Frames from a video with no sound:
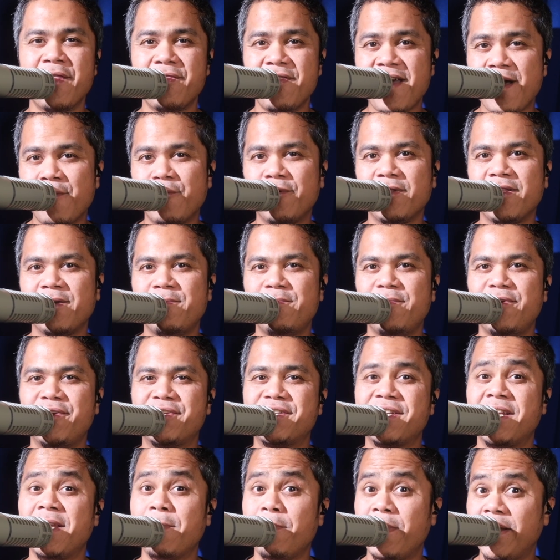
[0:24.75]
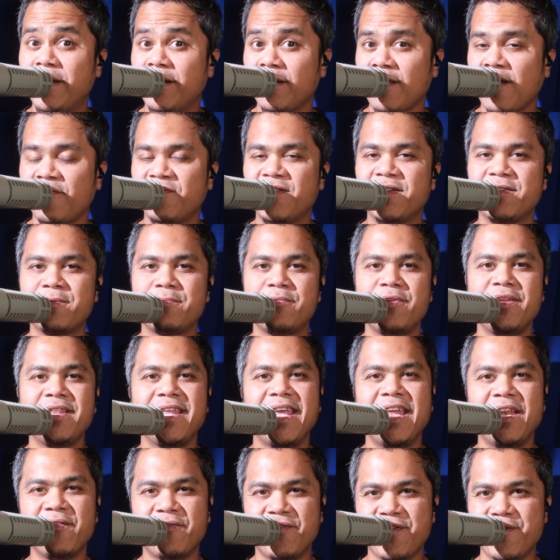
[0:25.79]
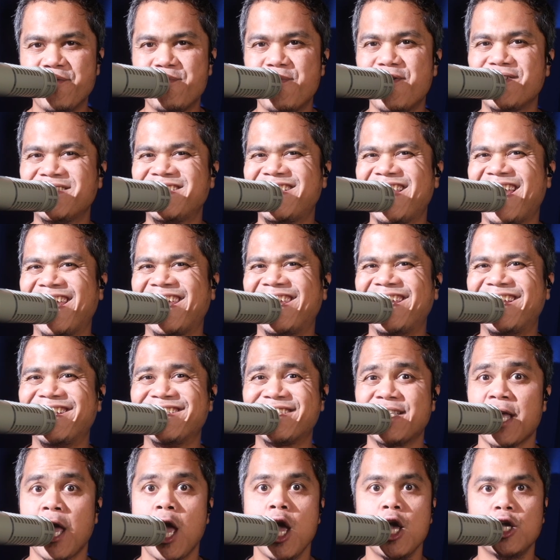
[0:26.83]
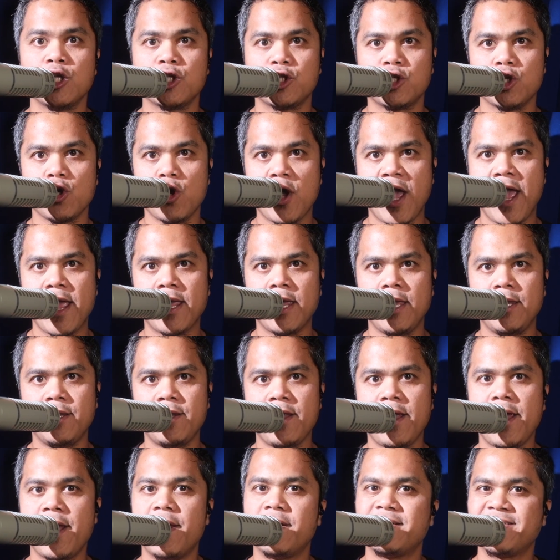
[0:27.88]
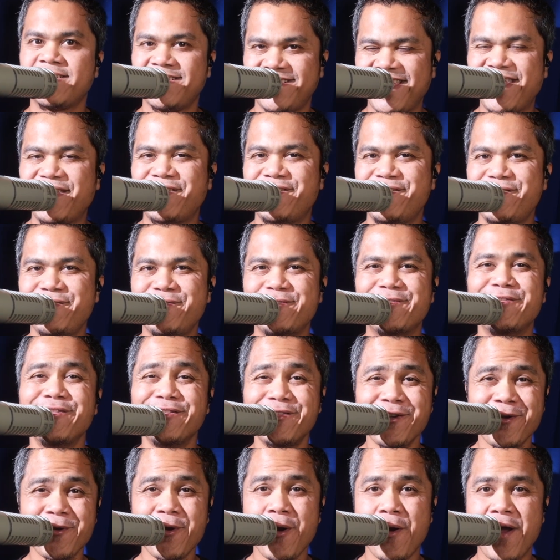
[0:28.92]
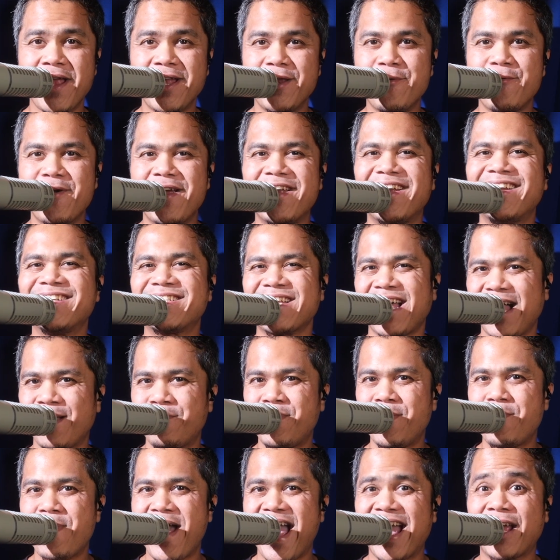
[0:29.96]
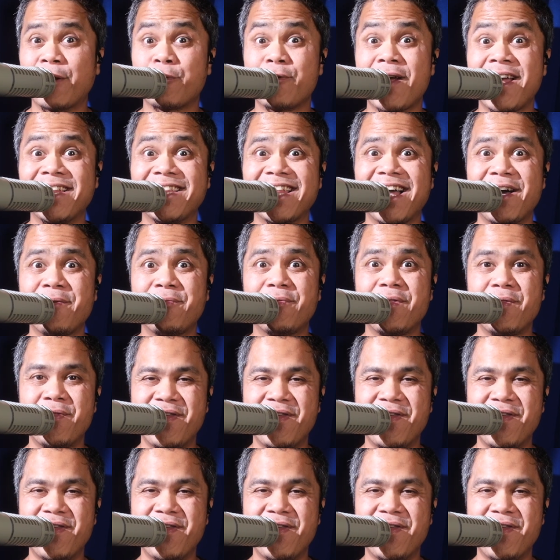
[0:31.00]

that will emerge in the middle of the sprint in a few more seconds. So hang in there, stay tuned, don't go anywhere as I'll be back right after